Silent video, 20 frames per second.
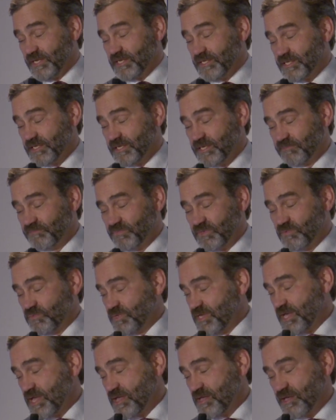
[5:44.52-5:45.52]

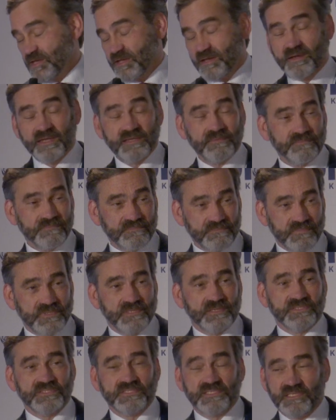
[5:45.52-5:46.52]
I'm
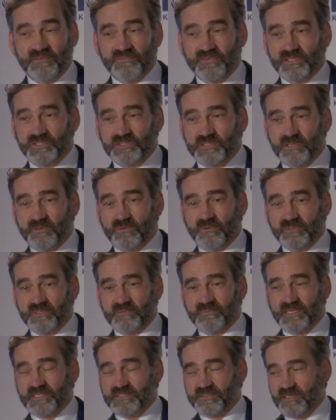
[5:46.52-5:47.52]
a significant shareholder
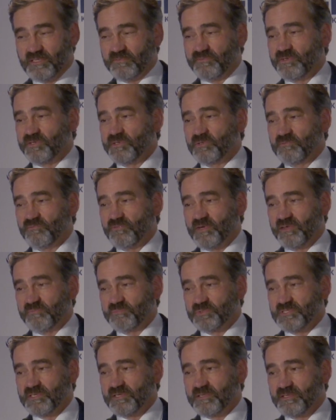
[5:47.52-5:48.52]
myself. I own
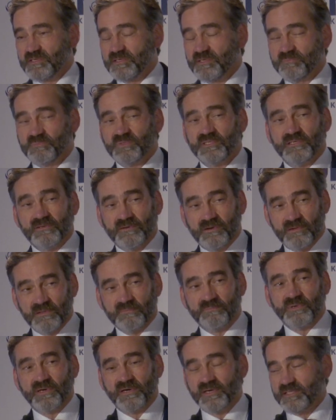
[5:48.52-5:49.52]
5% of the company,
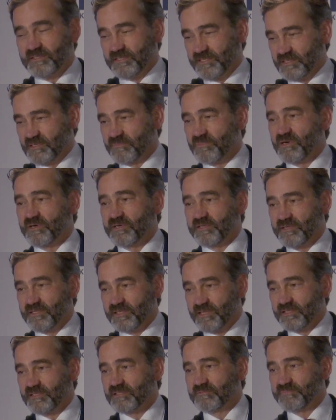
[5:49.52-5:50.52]
all bought in the market
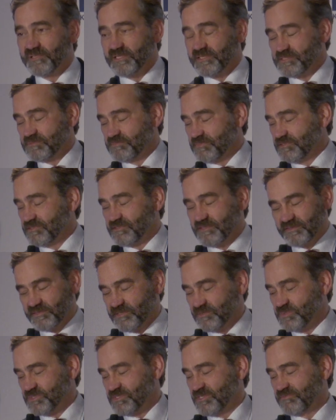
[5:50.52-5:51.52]
and in placements.
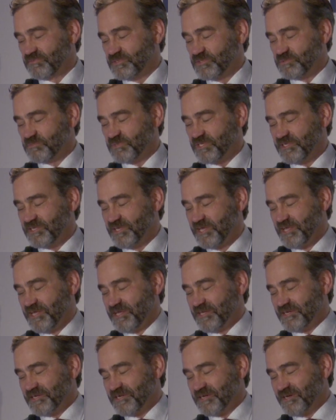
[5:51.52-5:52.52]
Nothing was given to me.
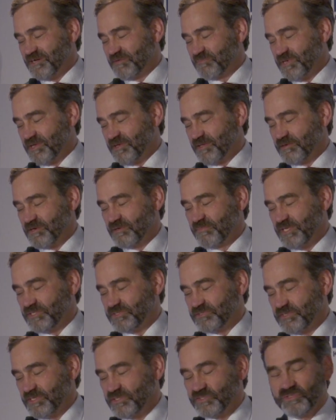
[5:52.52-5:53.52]
And our
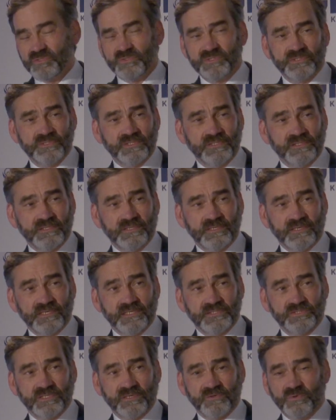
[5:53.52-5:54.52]
major
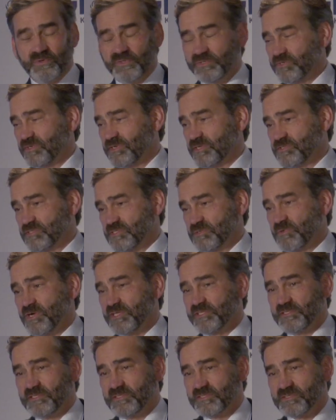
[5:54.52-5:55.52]
institutional shareholder is
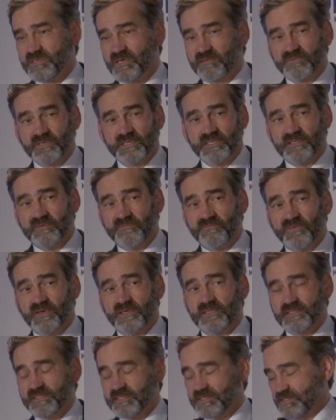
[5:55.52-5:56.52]
Commodity Discovery
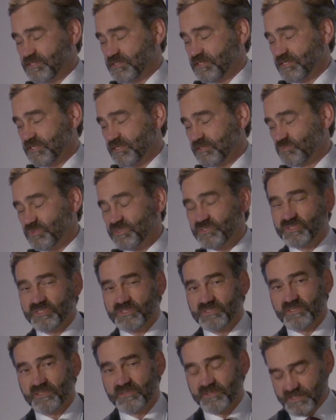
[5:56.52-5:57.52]
Fund with
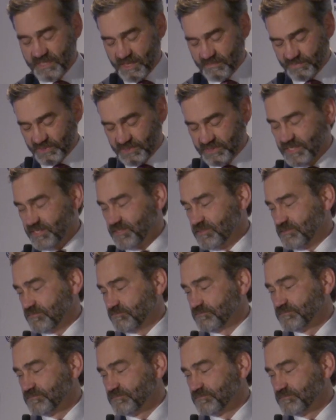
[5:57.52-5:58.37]
just under 10%.